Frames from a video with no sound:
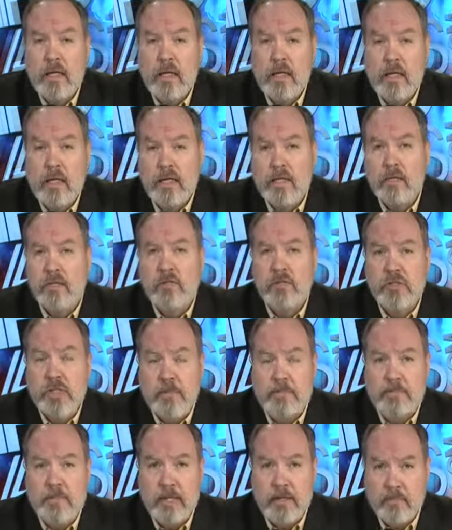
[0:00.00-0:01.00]
until
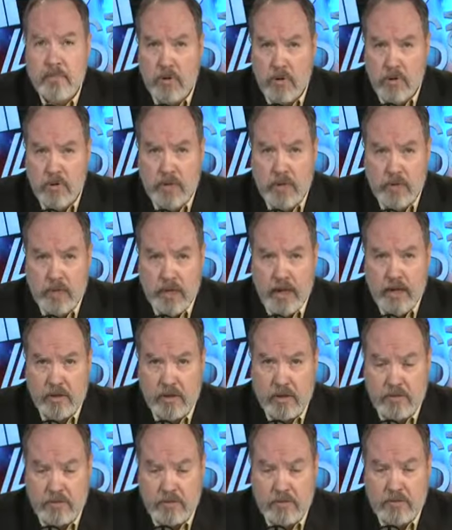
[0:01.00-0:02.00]
September
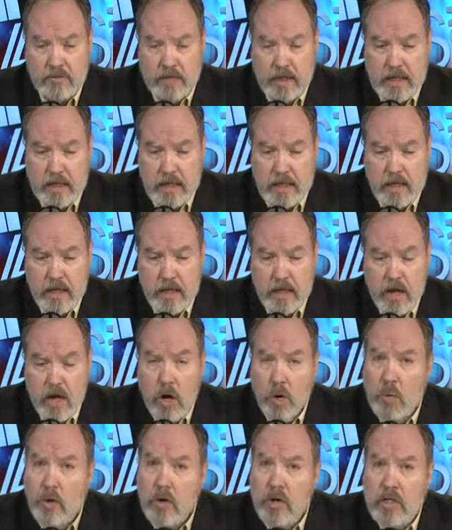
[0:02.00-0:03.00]
2015.
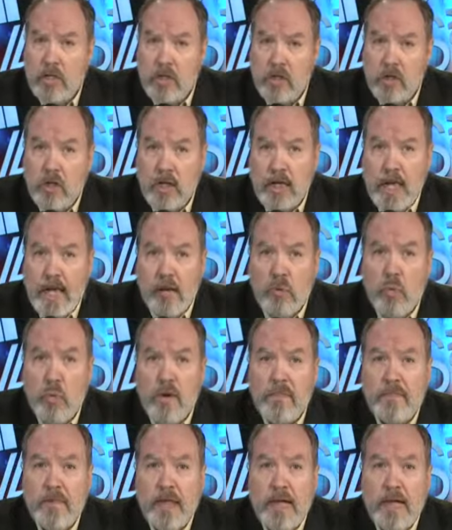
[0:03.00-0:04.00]
We're going to look at
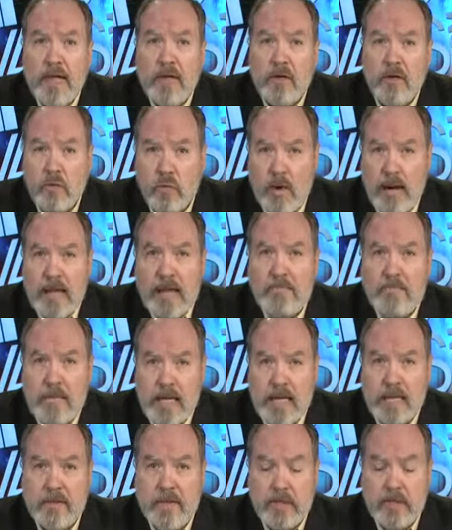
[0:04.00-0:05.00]
what they crammed
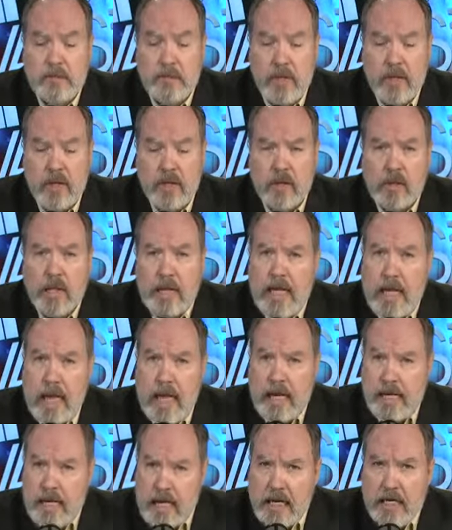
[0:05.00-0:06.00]
in this bill
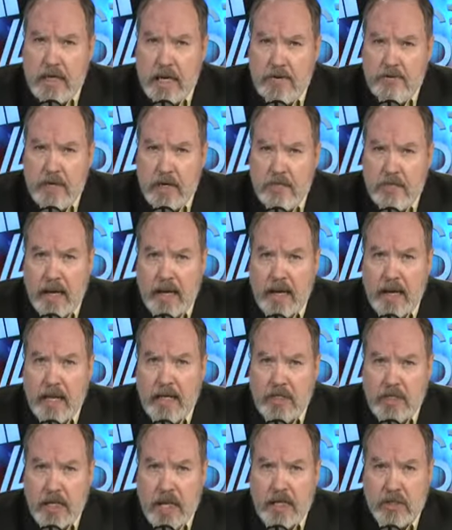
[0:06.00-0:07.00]
and didn't give anybody a
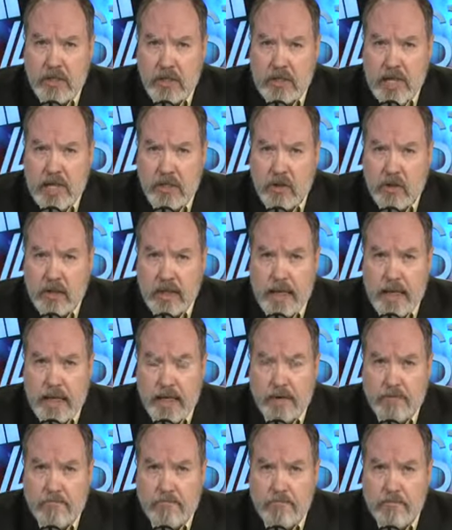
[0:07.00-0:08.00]
chance to take a look at
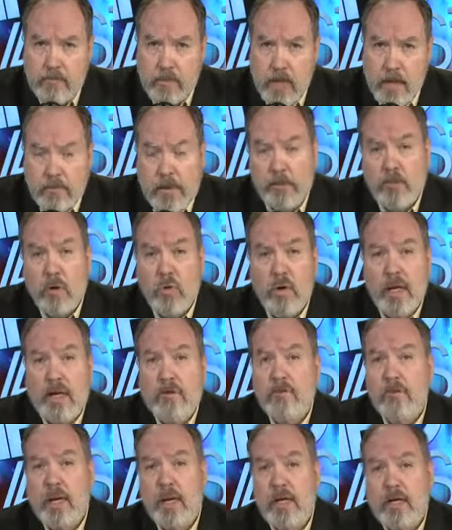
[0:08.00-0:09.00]
it. Remember when
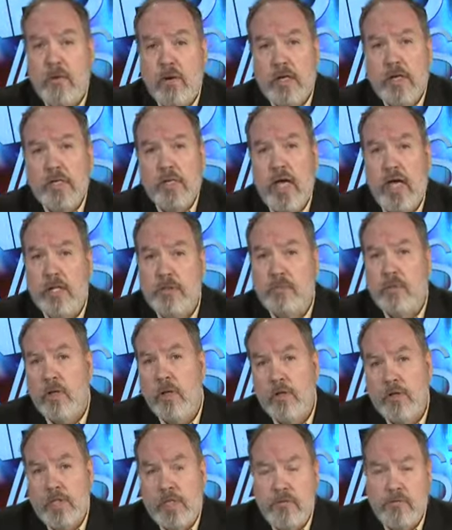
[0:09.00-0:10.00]
everybody criticized
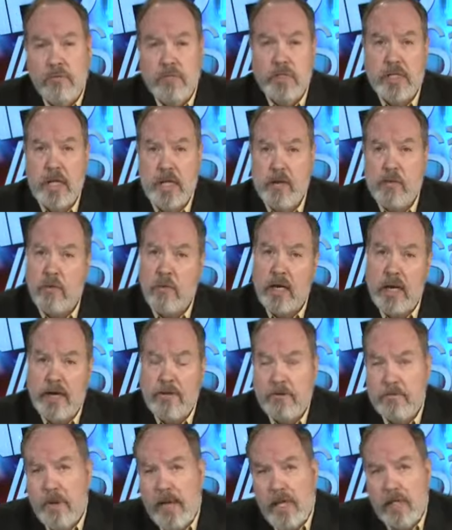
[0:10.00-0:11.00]
Pelosi for saying we're going to have
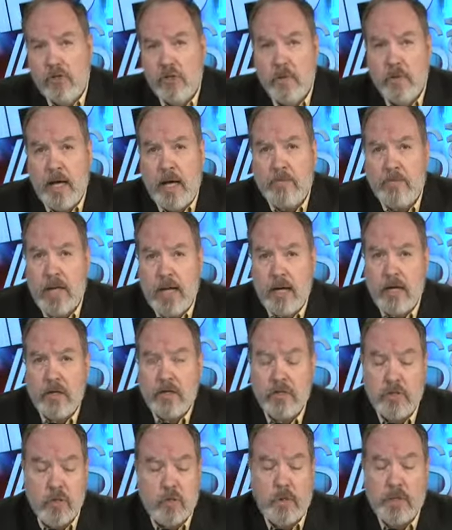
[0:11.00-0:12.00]
to pass Obamacare
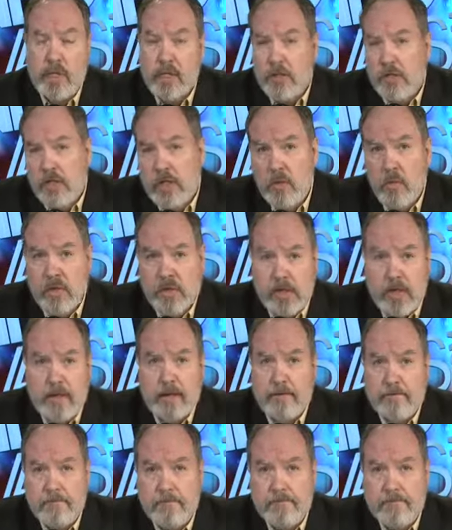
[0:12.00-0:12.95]
so that we can see what's in it?